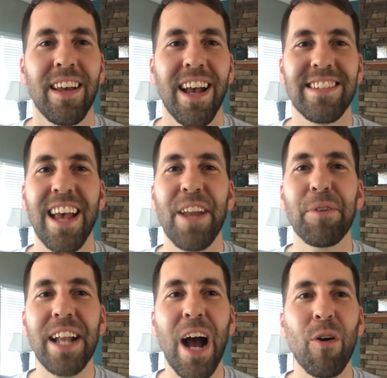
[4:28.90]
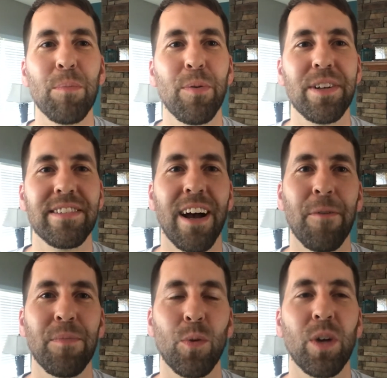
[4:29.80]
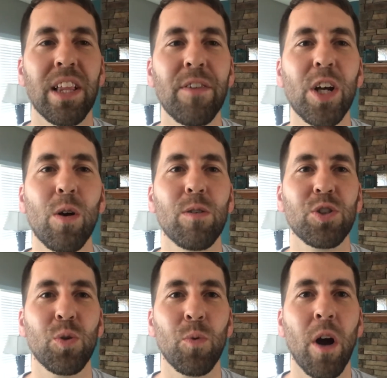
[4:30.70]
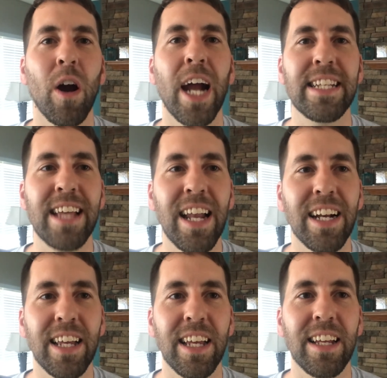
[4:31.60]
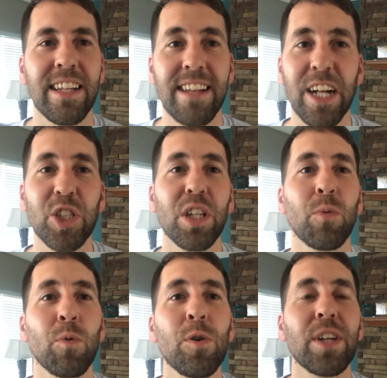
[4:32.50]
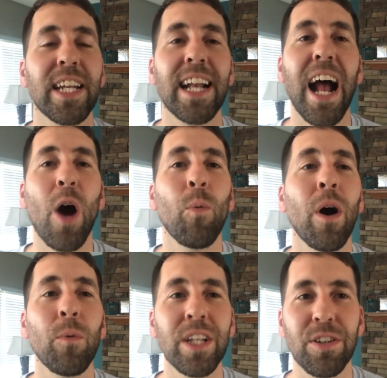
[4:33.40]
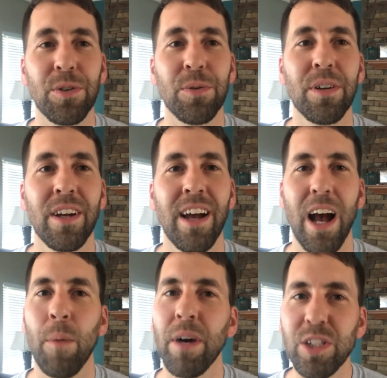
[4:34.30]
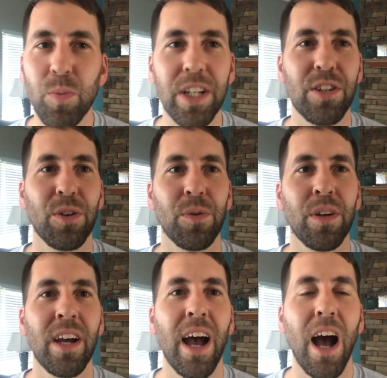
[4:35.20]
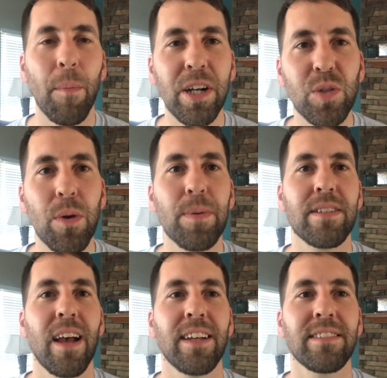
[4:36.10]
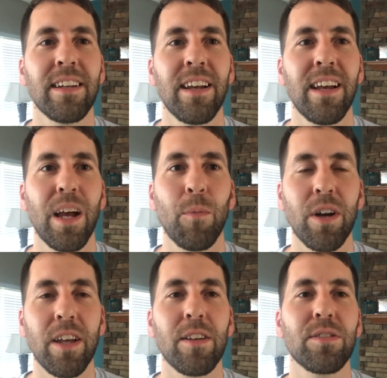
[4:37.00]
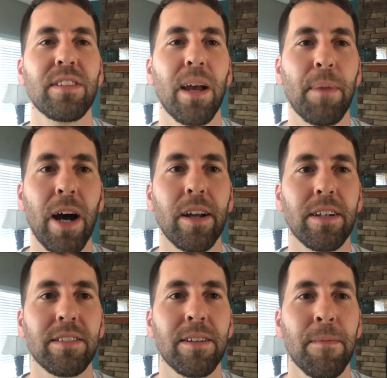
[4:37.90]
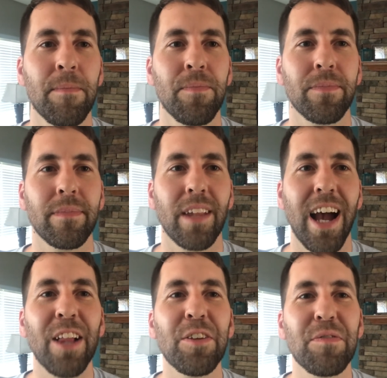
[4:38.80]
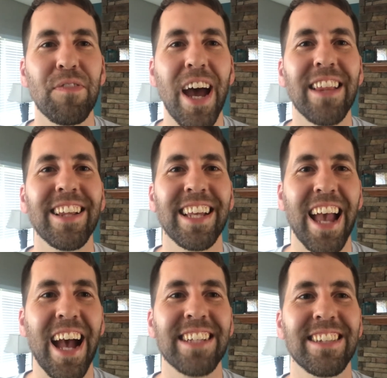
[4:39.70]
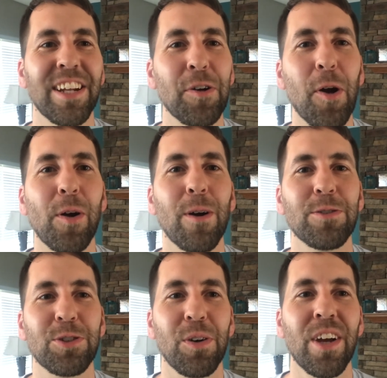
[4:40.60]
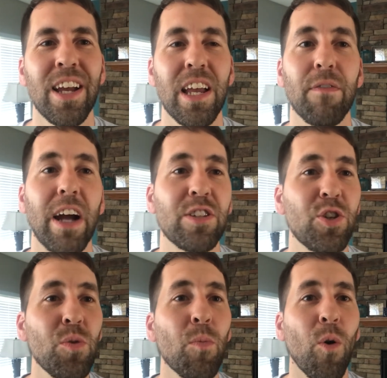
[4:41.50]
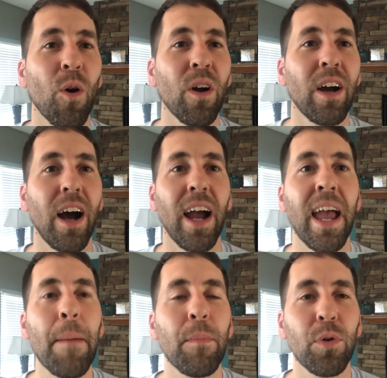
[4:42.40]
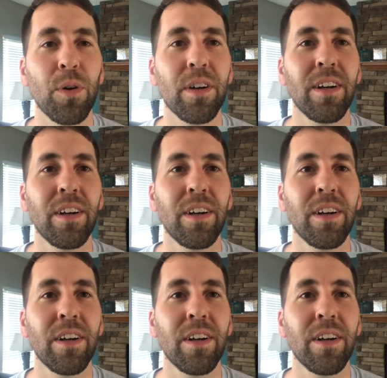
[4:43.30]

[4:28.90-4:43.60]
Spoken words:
As Henry Nouwen points out, we live in a culture where our identity is actually rooted in how well we do, how much we possess, and what others say about us. Alan Fadling adds that in our culture, if I do more, I am more.